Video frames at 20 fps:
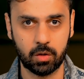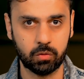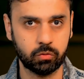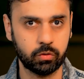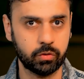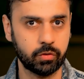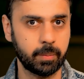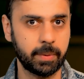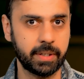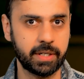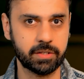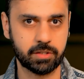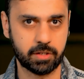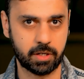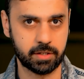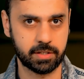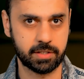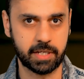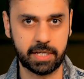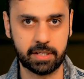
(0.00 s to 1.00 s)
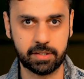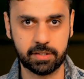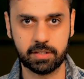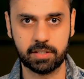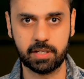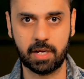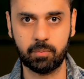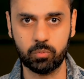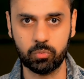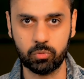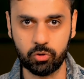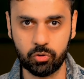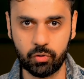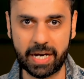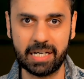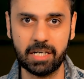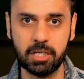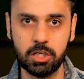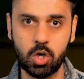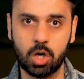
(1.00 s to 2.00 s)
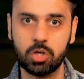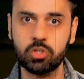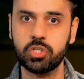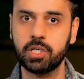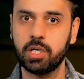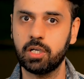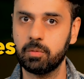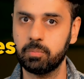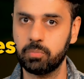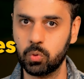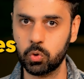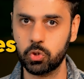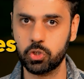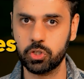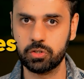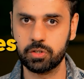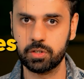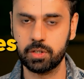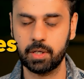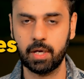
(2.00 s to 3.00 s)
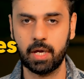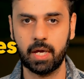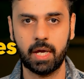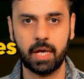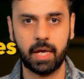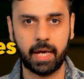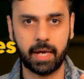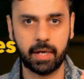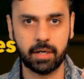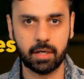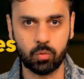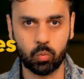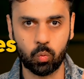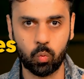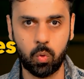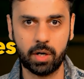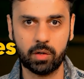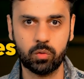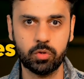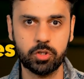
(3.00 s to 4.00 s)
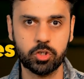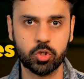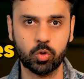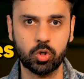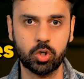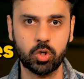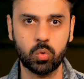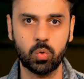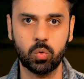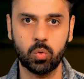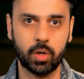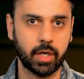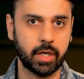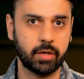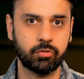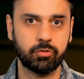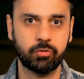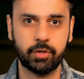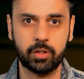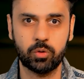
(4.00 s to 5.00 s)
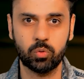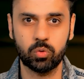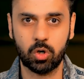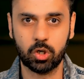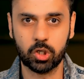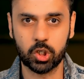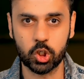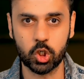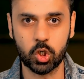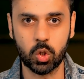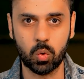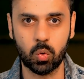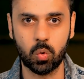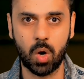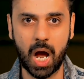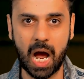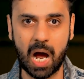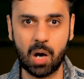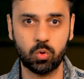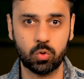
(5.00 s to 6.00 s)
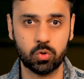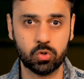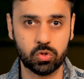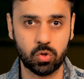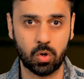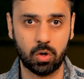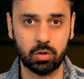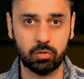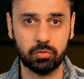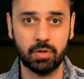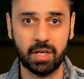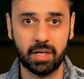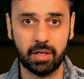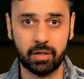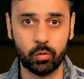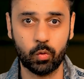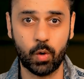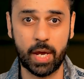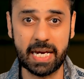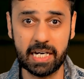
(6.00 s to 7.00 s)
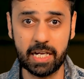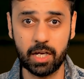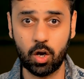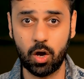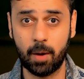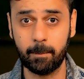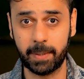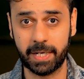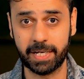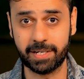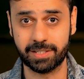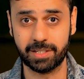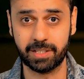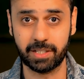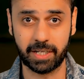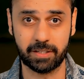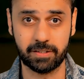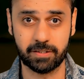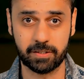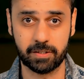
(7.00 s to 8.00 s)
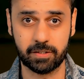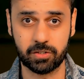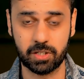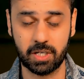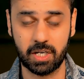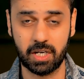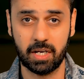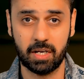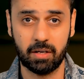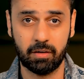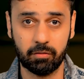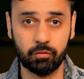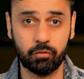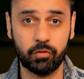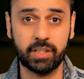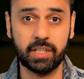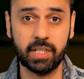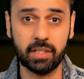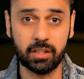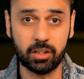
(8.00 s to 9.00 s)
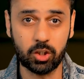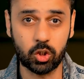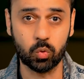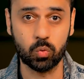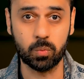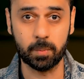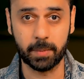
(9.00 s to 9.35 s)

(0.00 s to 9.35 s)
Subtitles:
We will be discussing some really logical approaches and what we should do if we do not know how to solve really complex sentences within 2